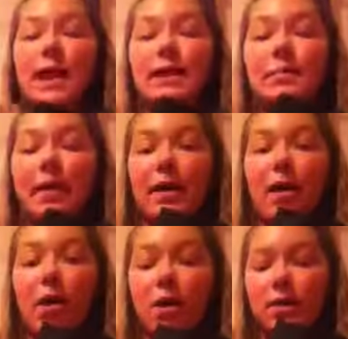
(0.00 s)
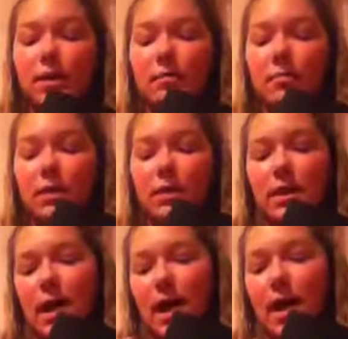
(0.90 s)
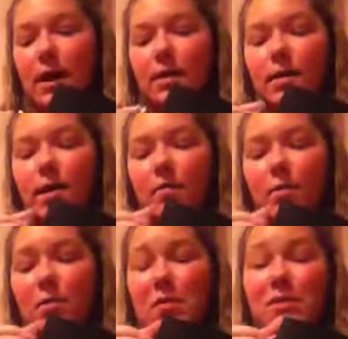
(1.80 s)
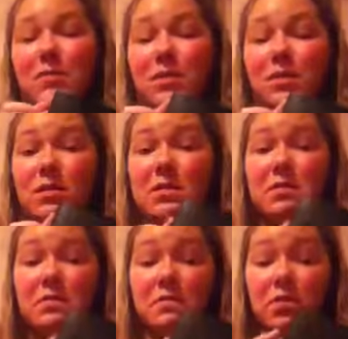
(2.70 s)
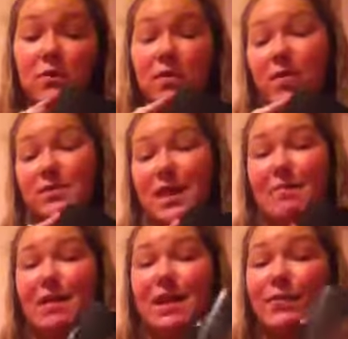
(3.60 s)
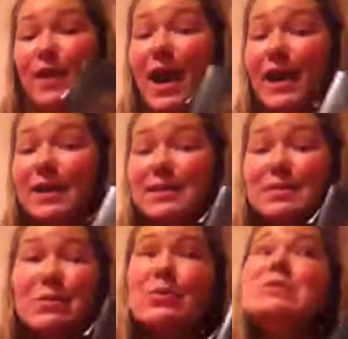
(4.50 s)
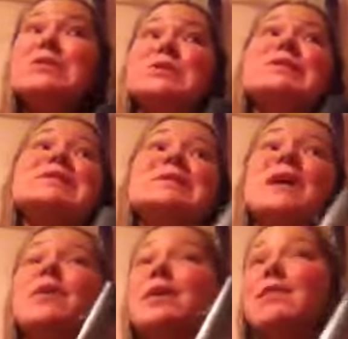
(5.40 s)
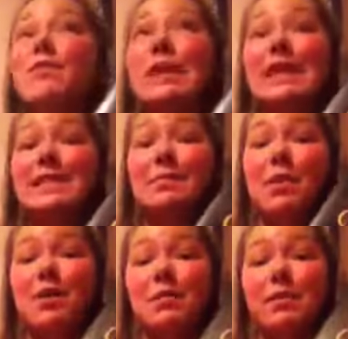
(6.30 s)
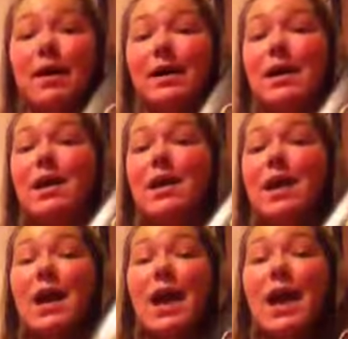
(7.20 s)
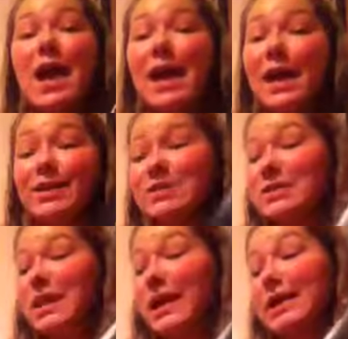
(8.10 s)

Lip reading: Cat by Holly Black. I've been wanting to read this one for a very long time. I never had it, and the whole series is out. I never read anything by Holly Black. And I